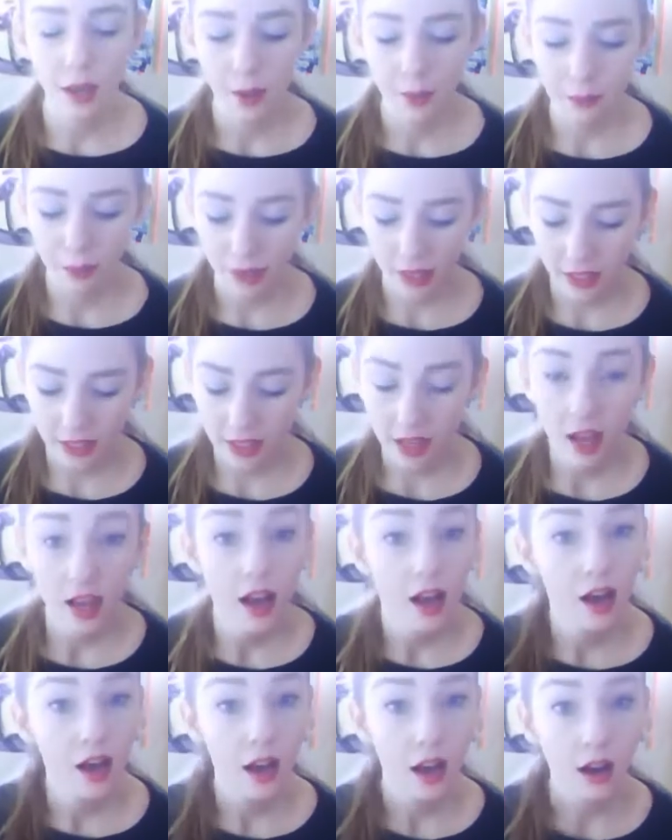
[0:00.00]
But
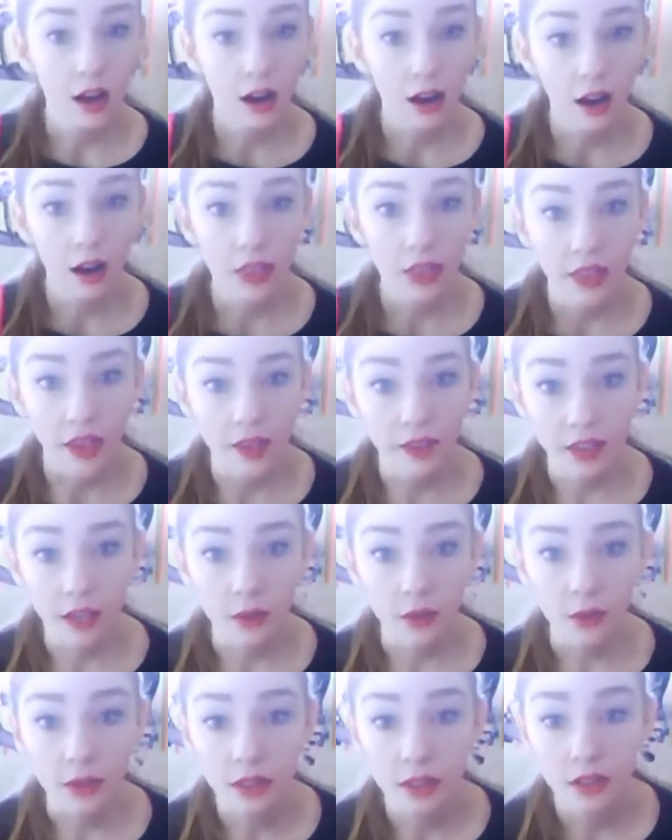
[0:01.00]
on that
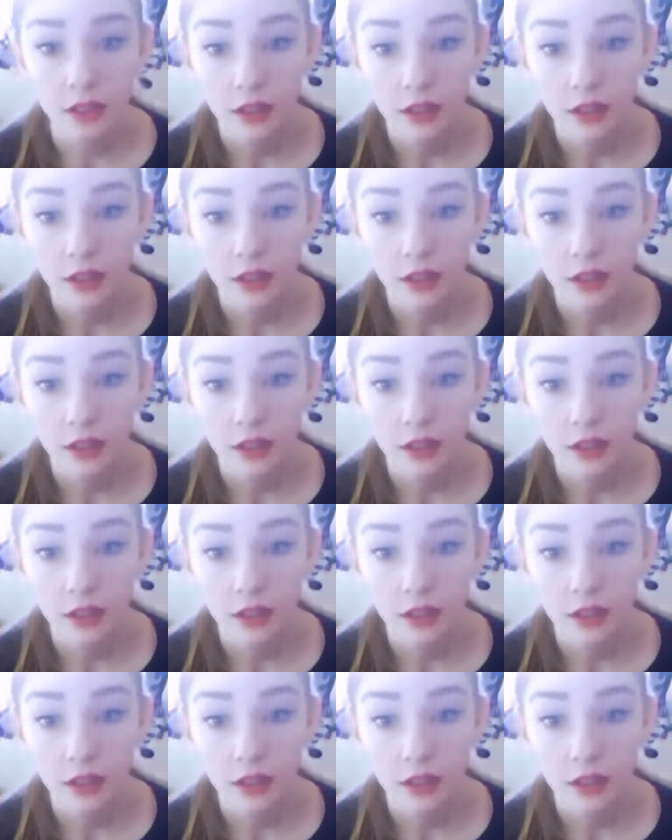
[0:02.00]
note,